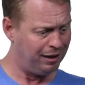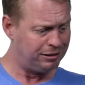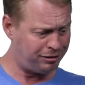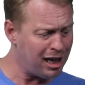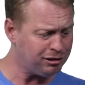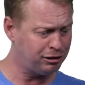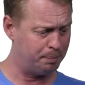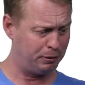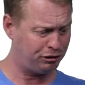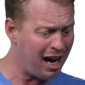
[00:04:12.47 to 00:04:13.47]
sixty
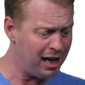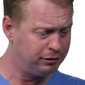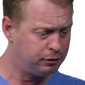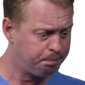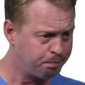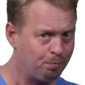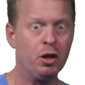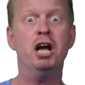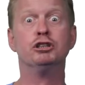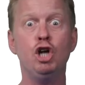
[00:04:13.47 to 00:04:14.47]
percent!
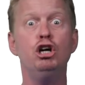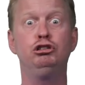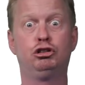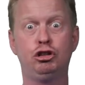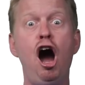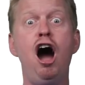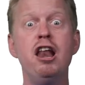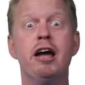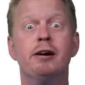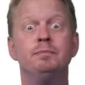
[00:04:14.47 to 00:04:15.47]
Good
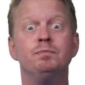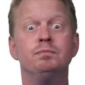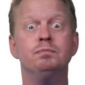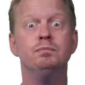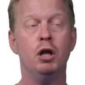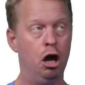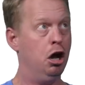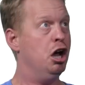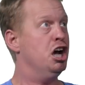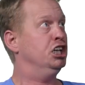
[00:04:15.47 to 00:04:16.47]
golly!
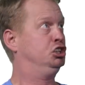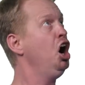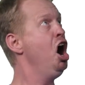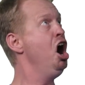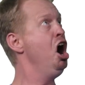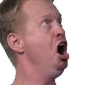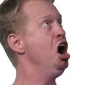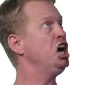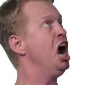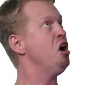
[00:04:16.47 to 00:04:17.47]

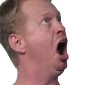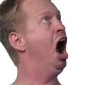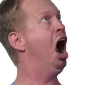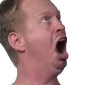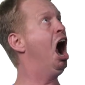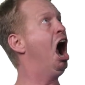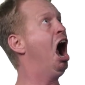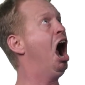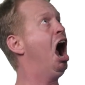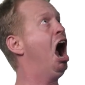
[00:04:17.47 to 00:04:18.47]
Sugar
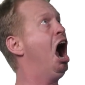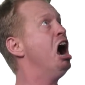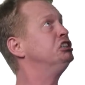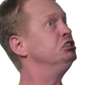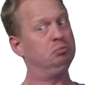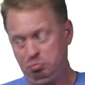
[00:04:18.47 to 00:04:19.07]
rush!